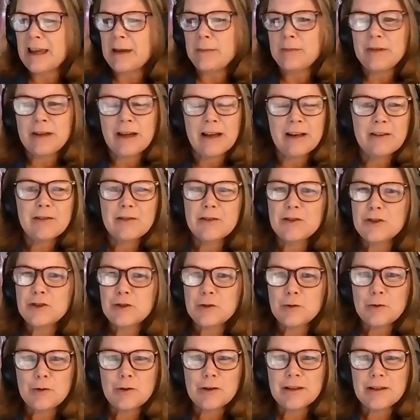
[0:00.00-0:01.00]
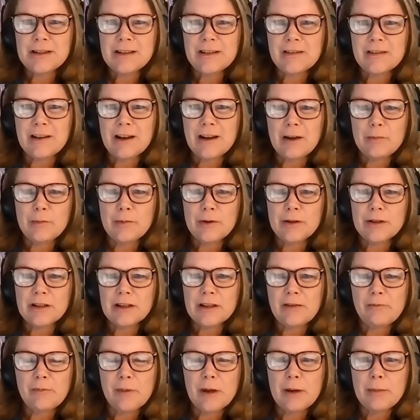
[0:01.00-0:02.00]
keep telling the stories that God put
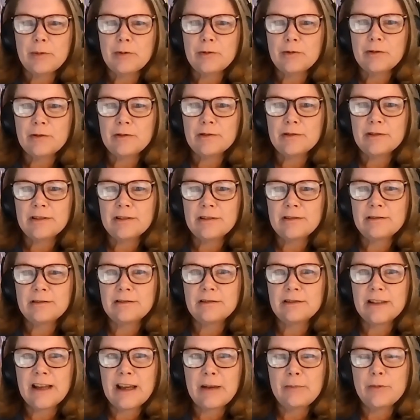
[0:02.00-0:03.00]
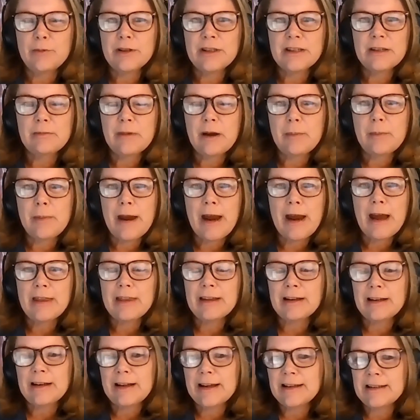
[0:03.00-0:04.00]
the people He puts in my
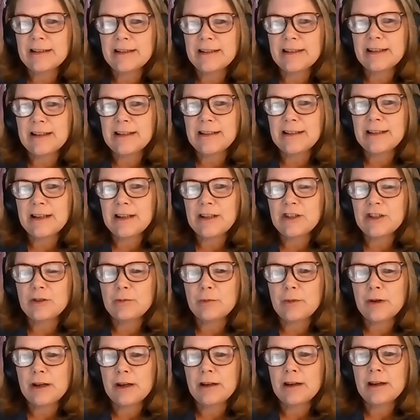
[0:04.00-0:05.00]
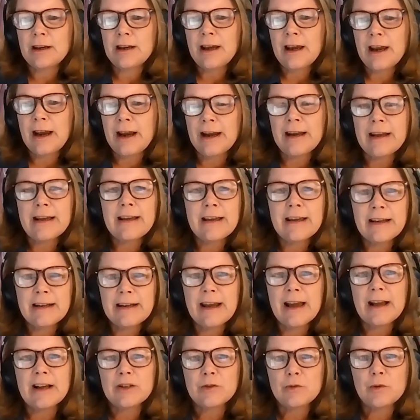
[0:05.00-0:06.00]
path and lessons He's teaching me, and it
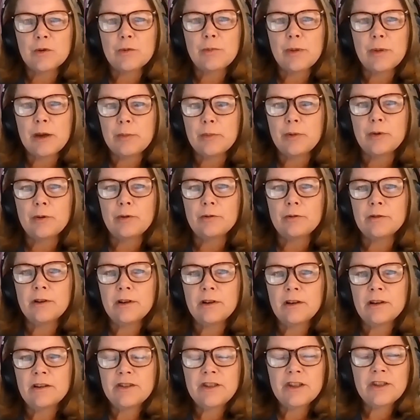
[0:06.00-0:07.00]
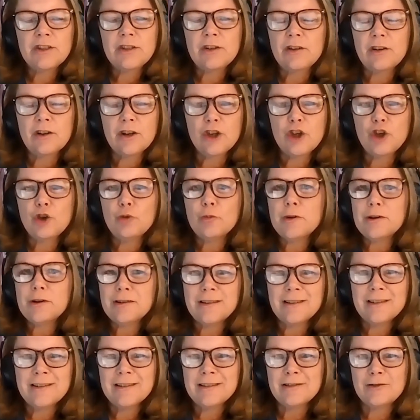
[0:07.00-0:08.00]
connects with people just on a
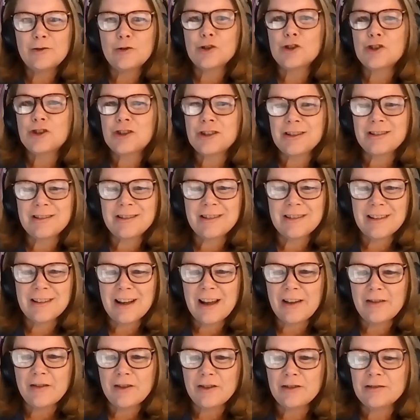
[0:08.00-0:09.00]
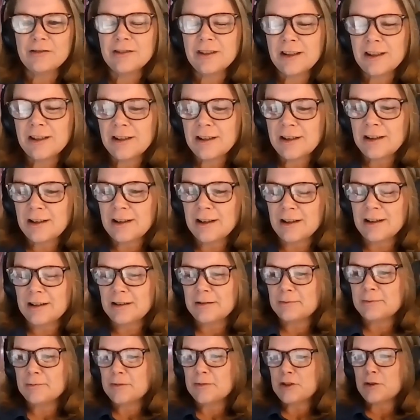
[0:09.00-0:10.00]
human Christian level.
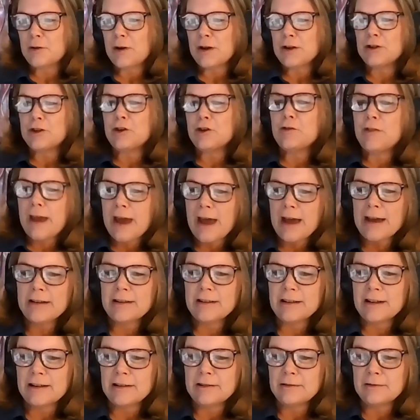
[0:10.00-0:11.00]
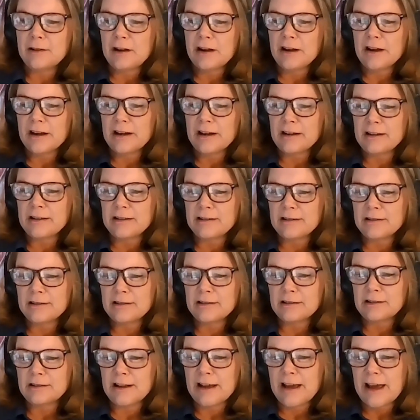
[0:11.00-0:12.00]
Um, so I do that. Uh,
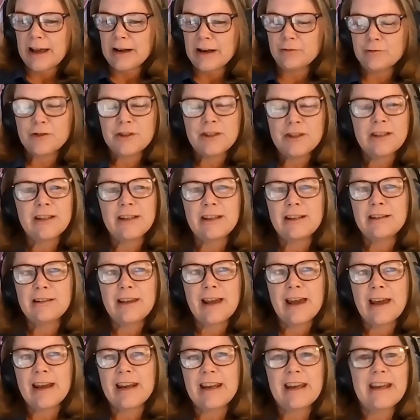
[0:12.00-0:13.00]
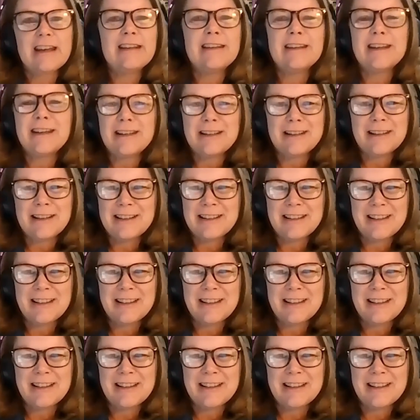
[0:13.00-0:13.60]
I don't see that ending